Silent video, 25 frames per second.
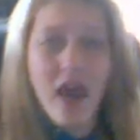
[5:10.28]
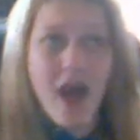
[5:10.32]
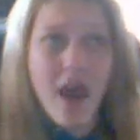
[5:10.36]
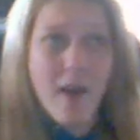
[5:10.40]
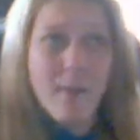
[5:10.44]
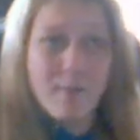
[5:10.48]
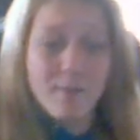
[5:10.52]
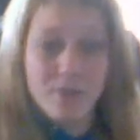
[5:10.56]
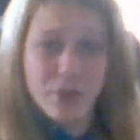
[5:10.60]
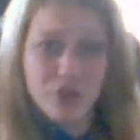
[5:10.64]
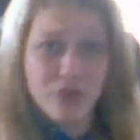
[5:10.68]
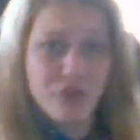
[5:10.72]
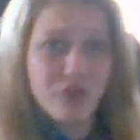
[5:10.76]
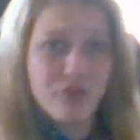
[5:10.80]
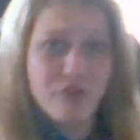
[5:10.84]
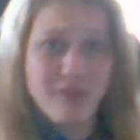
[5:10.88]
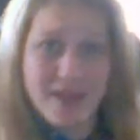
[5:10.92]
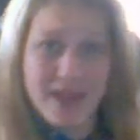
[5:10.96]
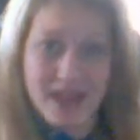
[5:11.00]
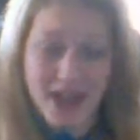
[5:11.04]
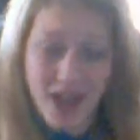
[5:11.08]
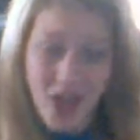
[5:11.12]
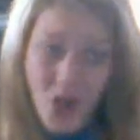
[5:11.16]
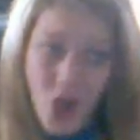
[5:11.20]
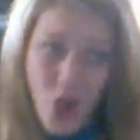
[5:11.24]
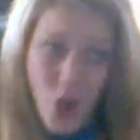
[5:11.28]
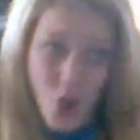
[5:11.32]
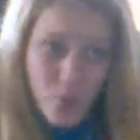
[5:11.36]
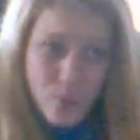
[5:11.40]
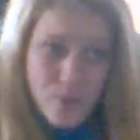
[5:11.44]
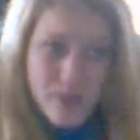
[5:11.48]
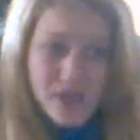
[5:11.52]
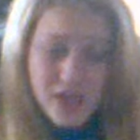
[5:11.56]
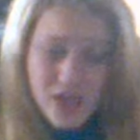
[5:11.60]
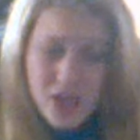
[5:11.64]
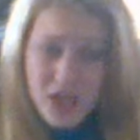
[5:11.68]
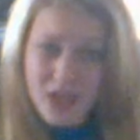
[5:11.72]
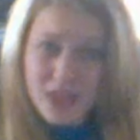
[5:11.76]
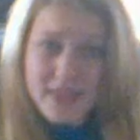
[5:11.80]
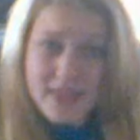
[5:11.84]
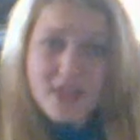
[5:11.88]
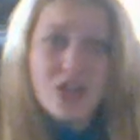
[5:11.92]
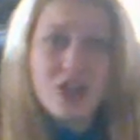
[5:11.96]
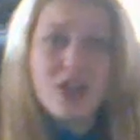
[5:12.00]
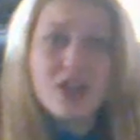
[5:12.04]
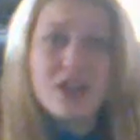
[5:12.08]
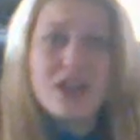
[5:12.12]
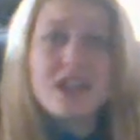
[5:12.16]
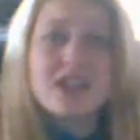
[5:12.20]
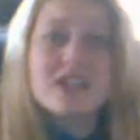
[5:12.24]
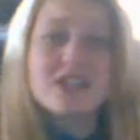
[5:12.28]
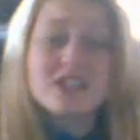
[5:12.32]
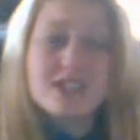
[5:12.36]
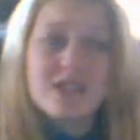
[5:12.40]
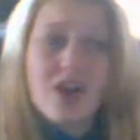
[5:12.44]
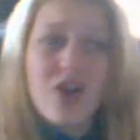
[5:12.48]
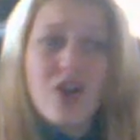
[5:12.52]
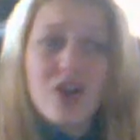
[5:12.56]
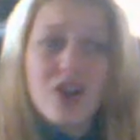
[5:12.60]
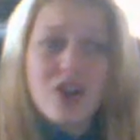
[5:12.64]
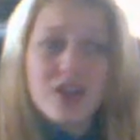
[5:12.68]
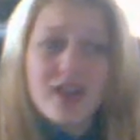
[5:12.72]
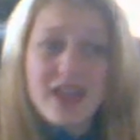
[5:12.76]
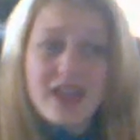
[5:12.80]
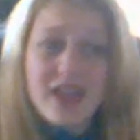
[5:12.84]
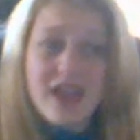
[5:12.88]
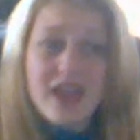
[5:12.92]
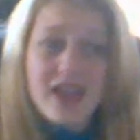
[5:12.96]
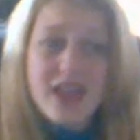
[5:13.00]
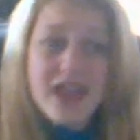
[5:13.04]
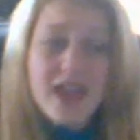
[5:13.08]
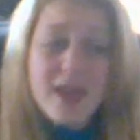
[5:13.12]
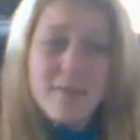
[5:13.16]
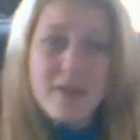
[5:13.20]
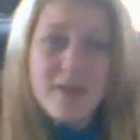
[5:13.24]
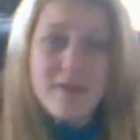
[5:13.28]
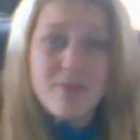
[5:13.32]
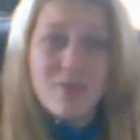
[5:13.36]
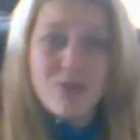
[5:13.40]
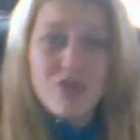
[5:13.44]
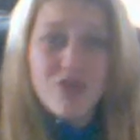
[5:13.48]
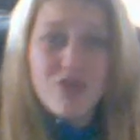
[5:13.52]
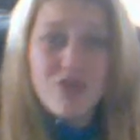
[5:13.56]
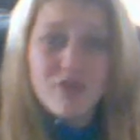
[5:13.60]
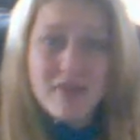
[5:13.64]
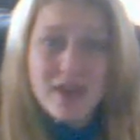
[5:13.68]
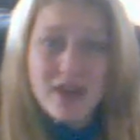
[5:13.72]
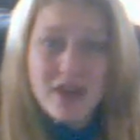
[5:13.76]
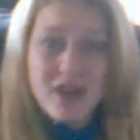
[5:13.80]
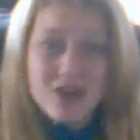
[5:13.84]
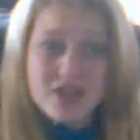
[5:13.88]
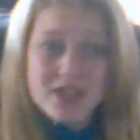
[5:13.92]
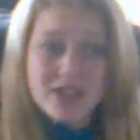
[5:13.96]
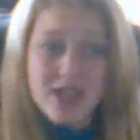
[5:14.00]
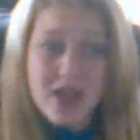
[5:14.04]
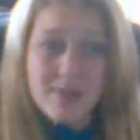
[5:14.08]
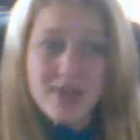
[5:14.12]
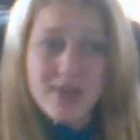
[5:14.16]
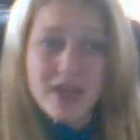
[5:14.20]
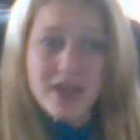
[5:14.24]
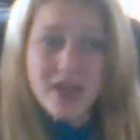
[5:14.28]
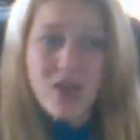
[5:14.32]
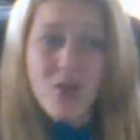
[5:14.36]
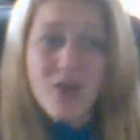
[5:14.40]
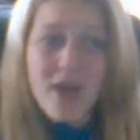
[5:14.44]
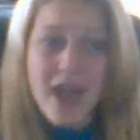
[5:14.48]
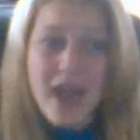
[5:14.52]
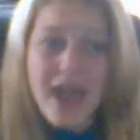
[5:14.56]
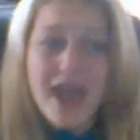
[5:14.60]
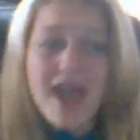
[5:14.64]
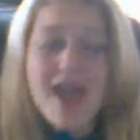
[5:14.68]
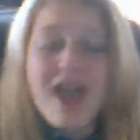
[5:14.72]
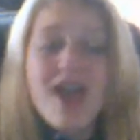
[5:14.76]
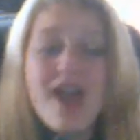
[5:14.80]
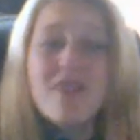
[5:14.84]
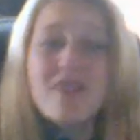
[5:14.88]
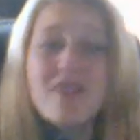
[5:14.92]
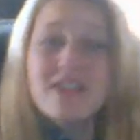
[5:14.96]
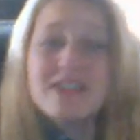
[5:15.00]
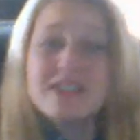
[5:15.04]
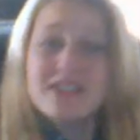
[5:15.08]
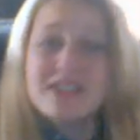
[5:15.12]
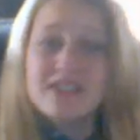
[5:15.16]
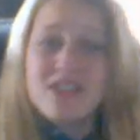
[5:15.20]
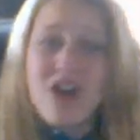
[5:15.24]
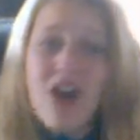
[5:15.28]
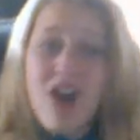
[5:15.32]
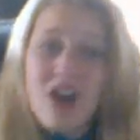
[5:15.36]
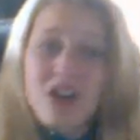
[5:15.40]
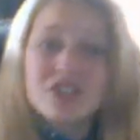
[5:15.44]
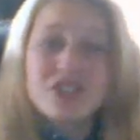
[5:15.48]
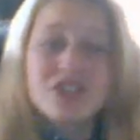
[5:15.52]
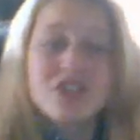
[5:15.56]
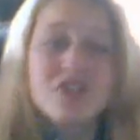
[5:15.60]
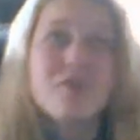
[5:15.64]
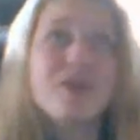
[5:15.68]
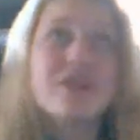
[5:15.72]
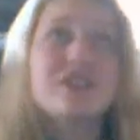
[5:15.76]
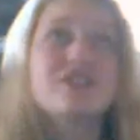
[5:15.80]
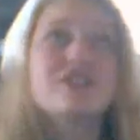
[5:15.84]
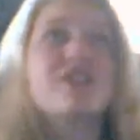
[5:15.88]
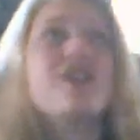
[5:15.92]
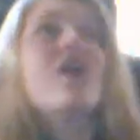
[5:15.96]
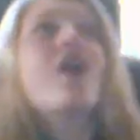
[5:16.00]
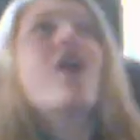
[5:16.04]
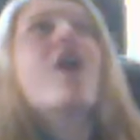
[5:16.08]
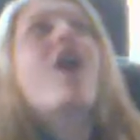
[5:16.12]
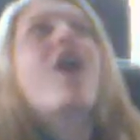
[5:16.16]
a movement. We could literally start like a hippie movement or something, okay? This is our generation.